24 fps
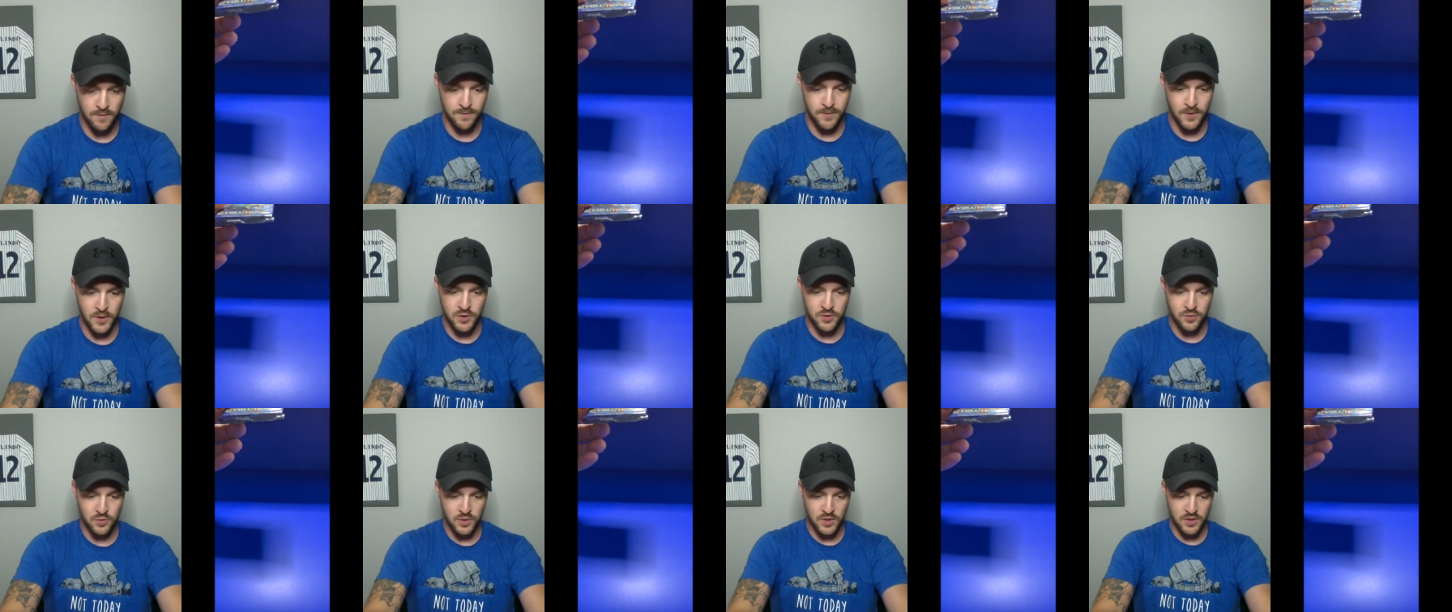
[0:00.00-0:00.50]

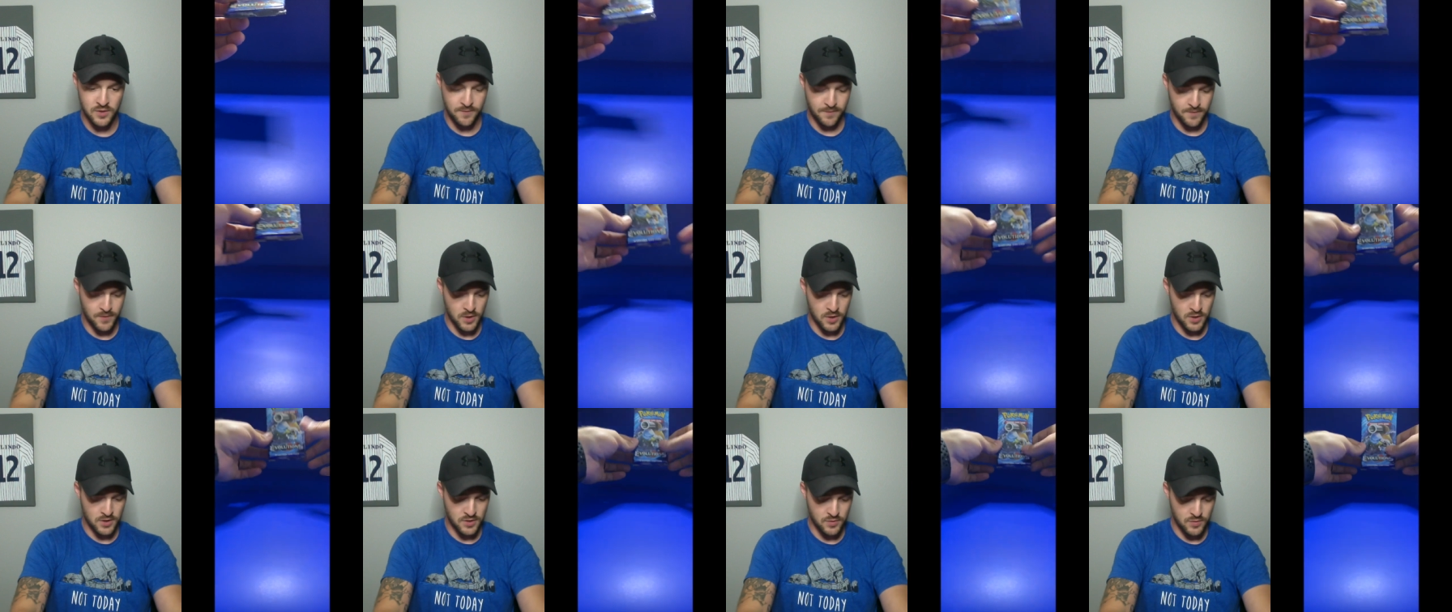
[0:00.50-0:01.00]
first one's
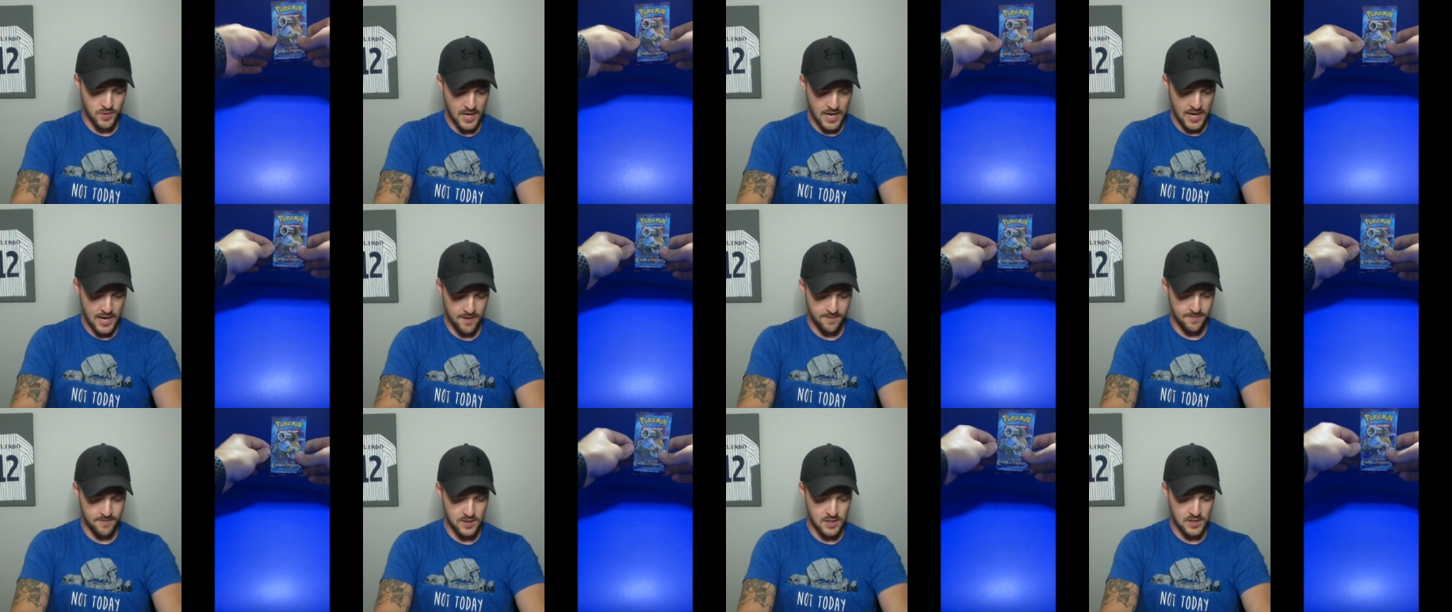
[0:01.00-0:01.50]
first, we
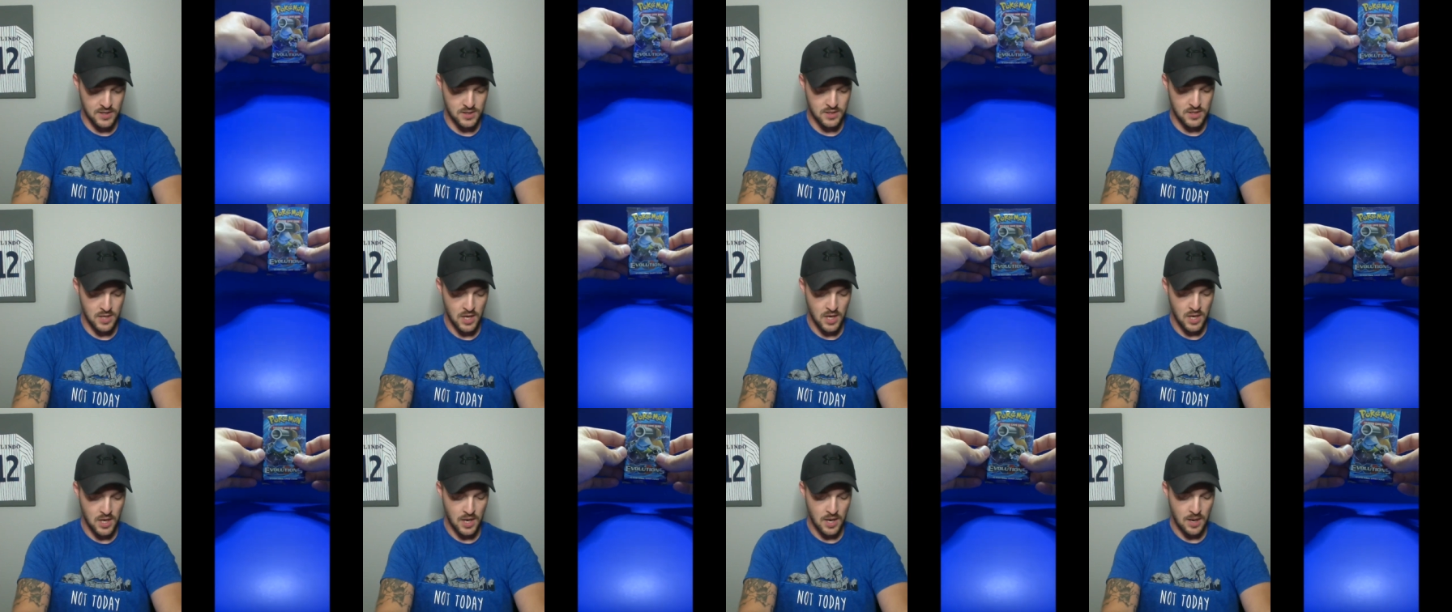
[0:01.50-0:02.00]
have
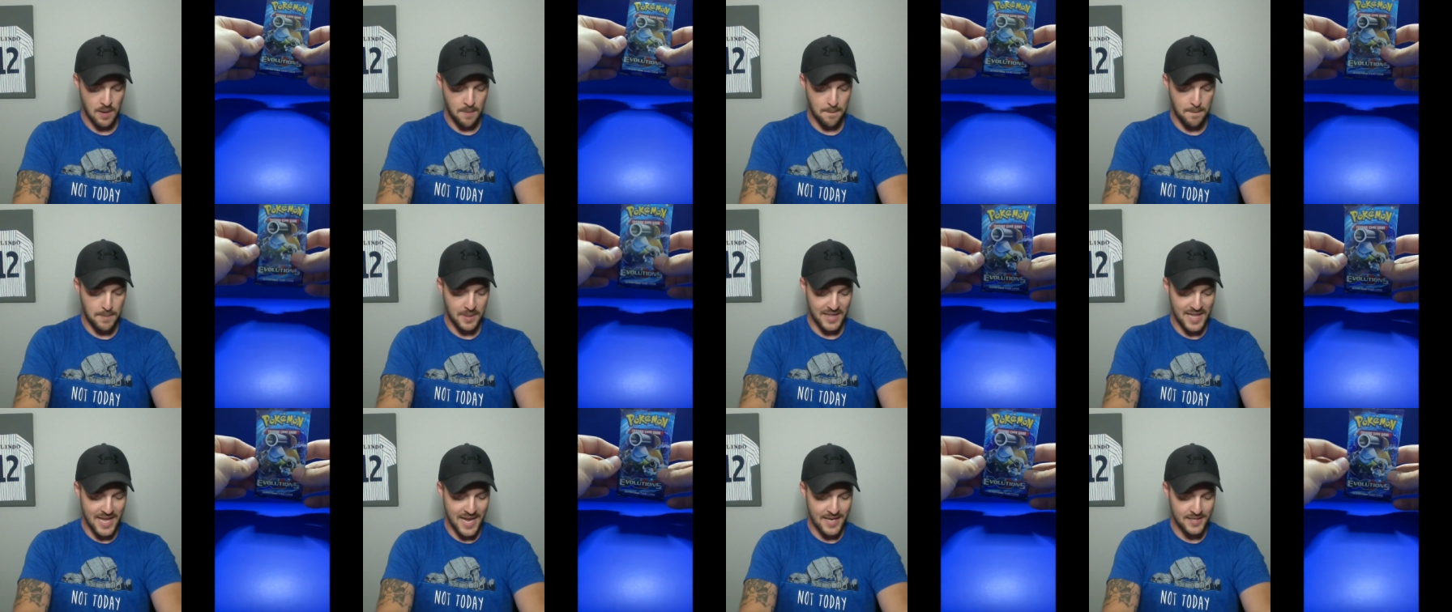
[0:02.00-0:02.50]
this
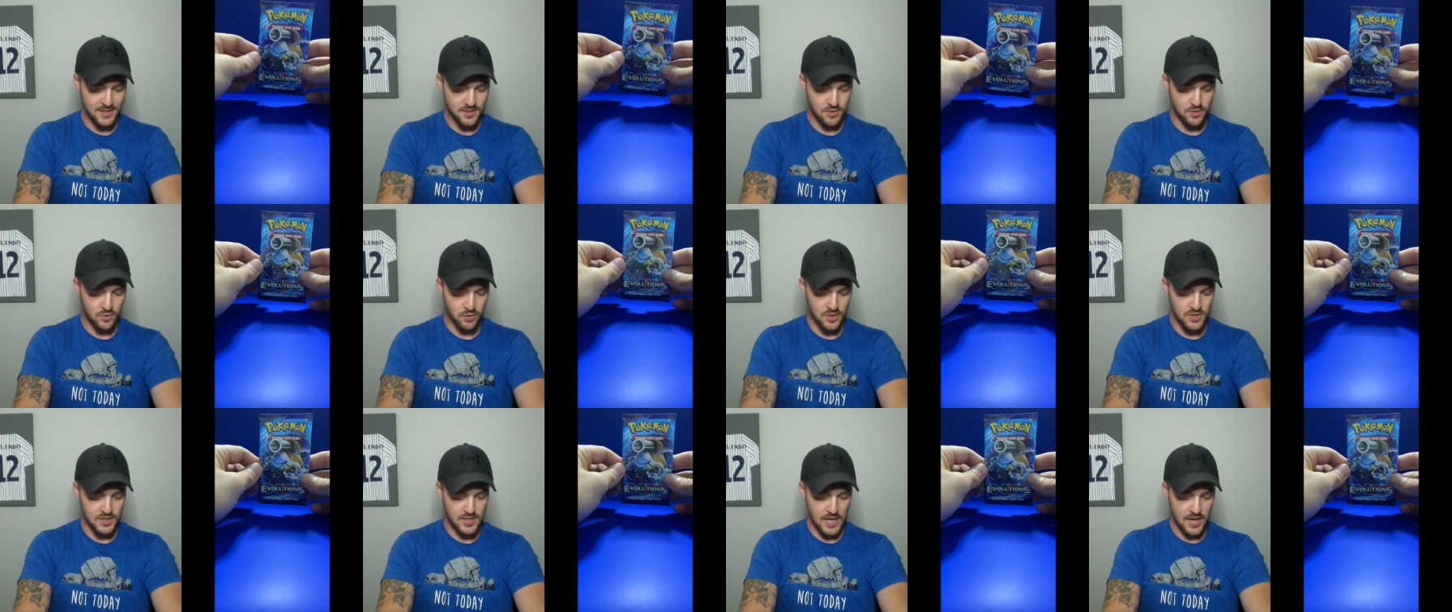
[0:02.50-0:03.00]

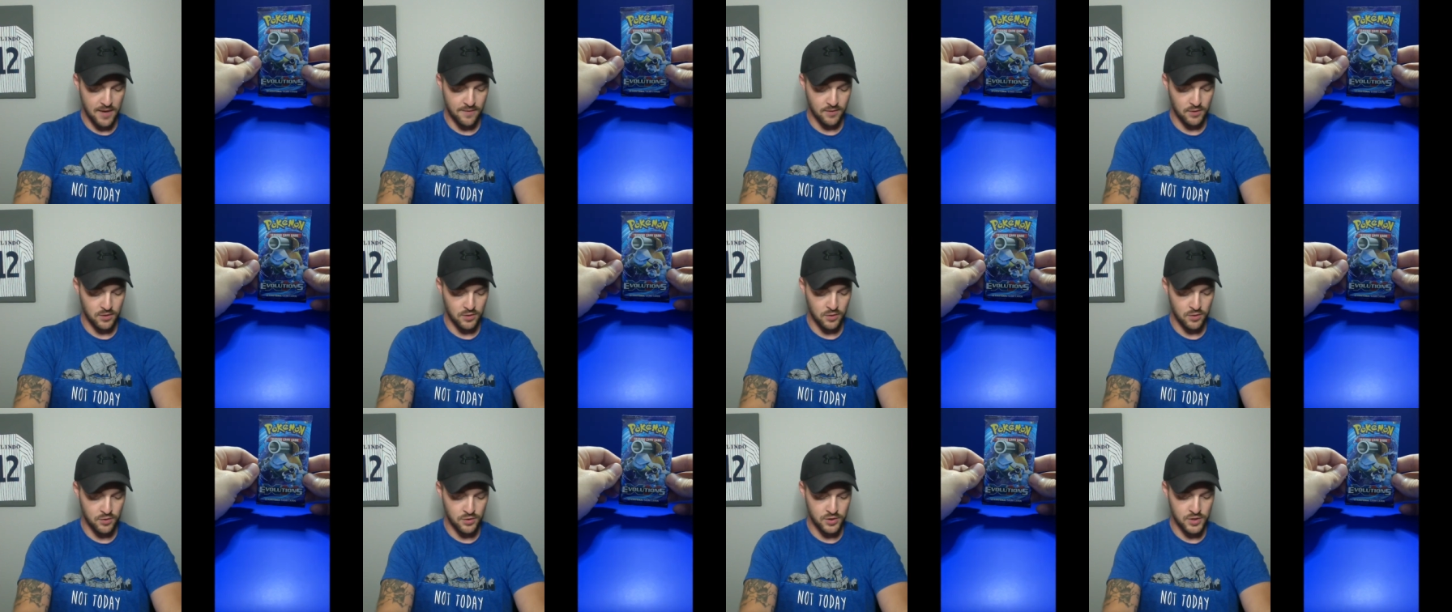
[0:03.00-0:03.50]
Blastoise
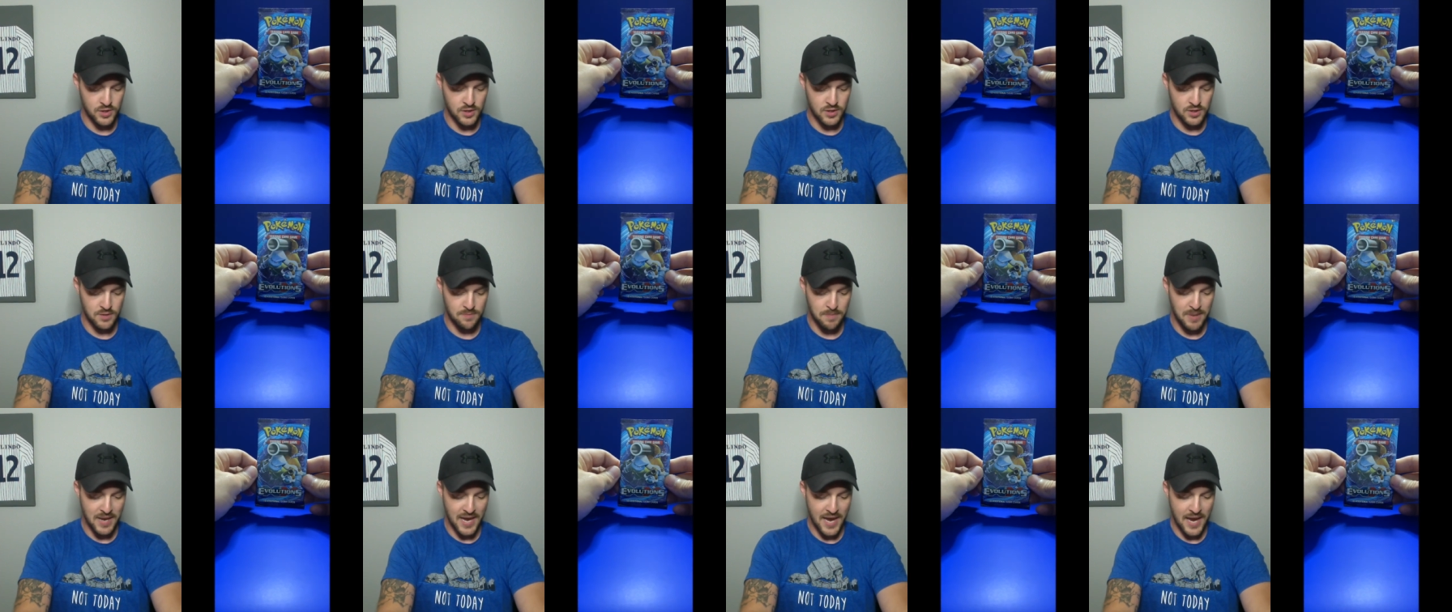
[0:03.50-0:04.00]

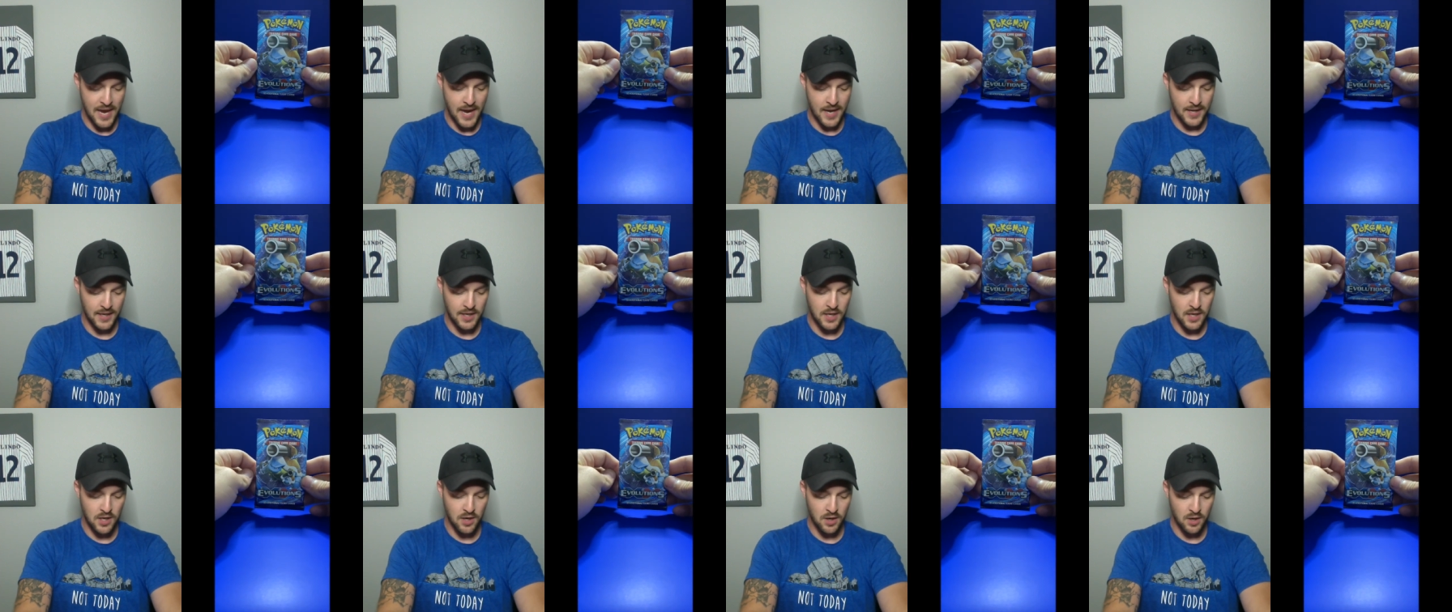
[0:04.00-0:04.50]
Evolutions
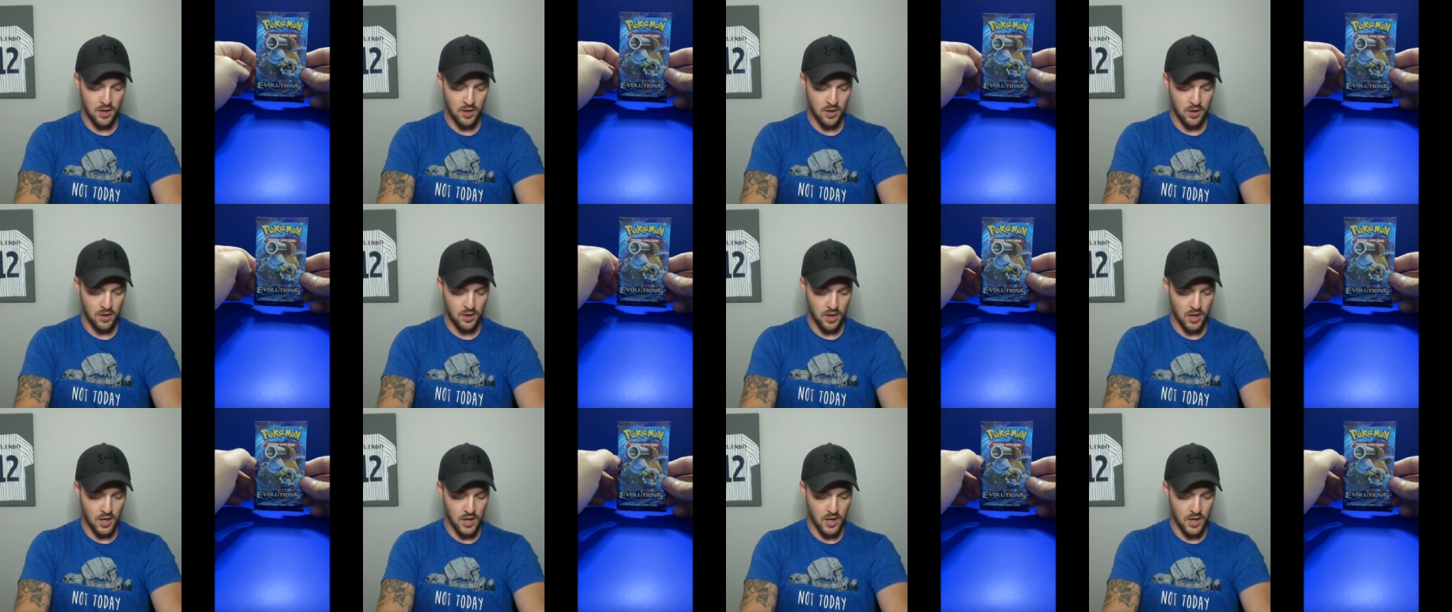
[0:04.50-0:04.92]
pack here.